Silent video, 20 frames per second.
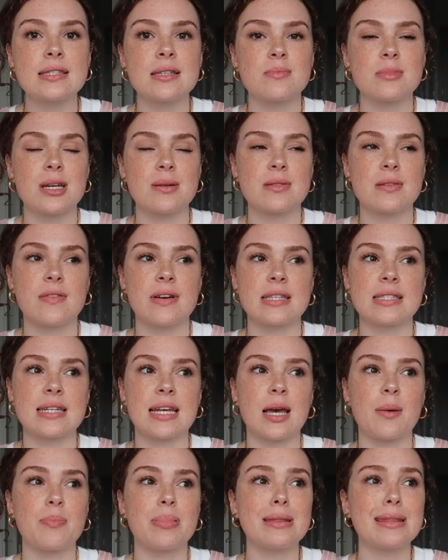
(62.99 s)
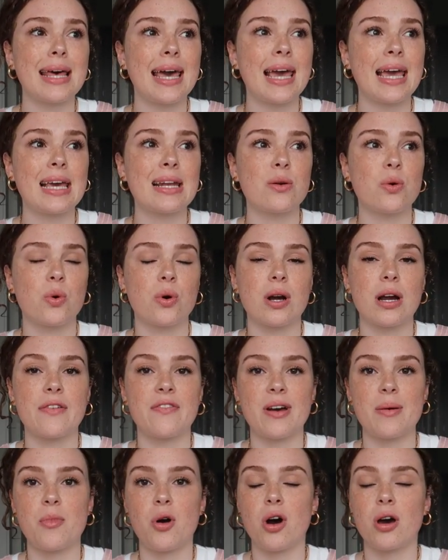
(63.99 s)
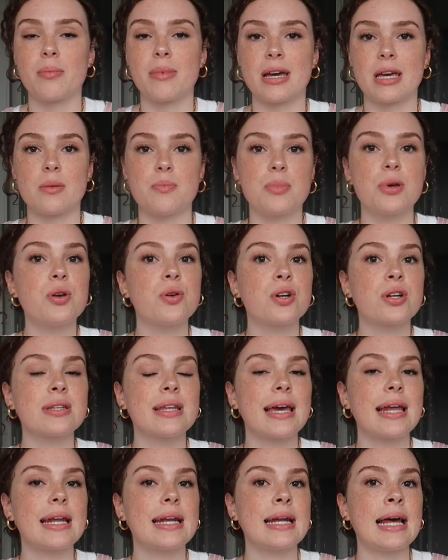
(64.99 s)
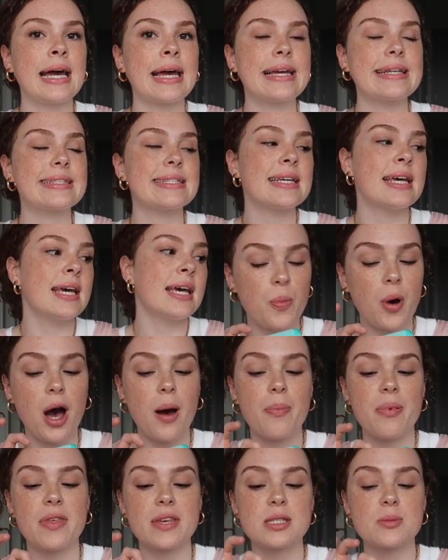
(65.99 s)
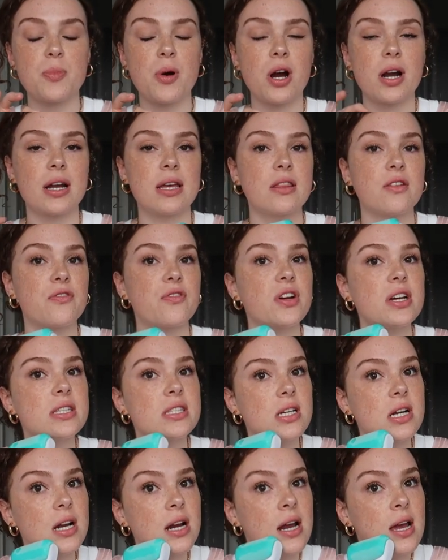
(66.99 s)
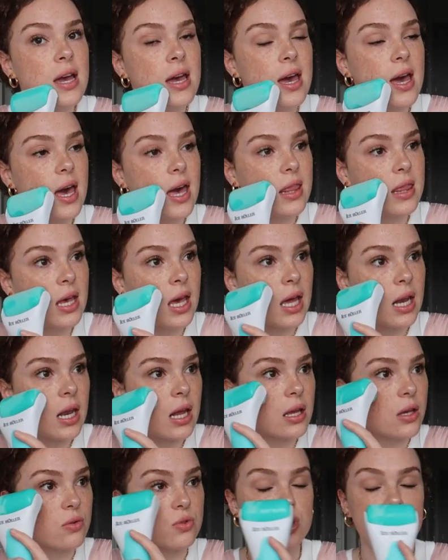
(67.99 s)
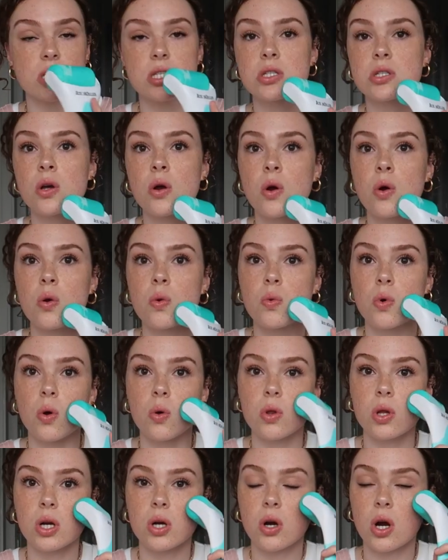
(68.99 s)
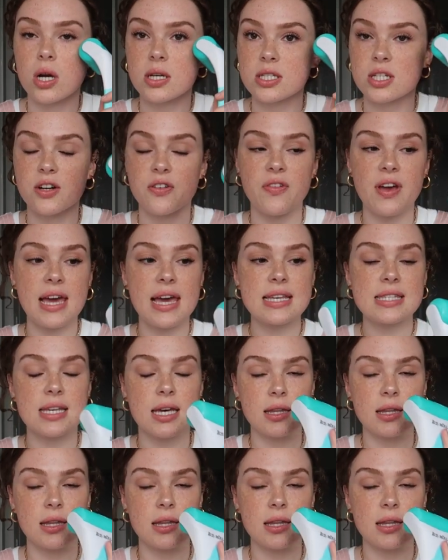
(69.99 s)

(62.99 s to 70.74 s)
Sometimes if I stay up late or if I'm on my computer late at night, you pop this part in the freezer and then you just roll it across your face.